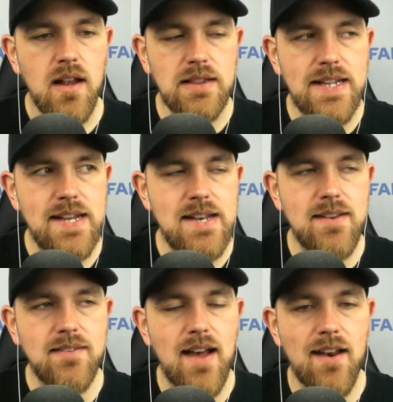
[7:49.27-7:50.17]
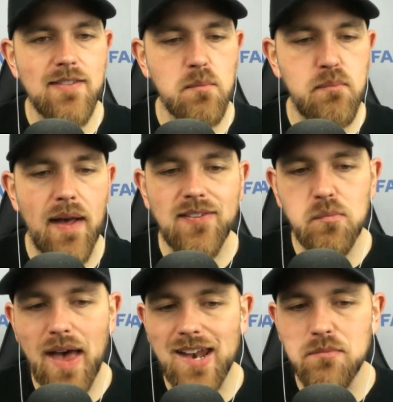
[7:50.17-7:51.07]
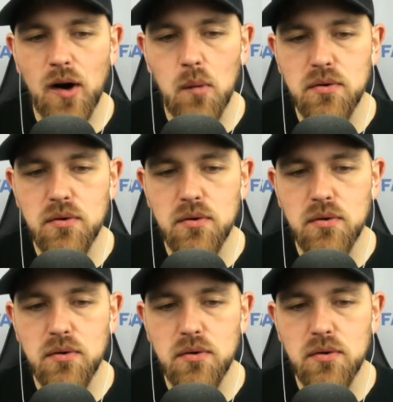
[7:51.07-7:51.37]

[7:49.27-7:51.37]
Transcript: Lynn does not have the best bat at ball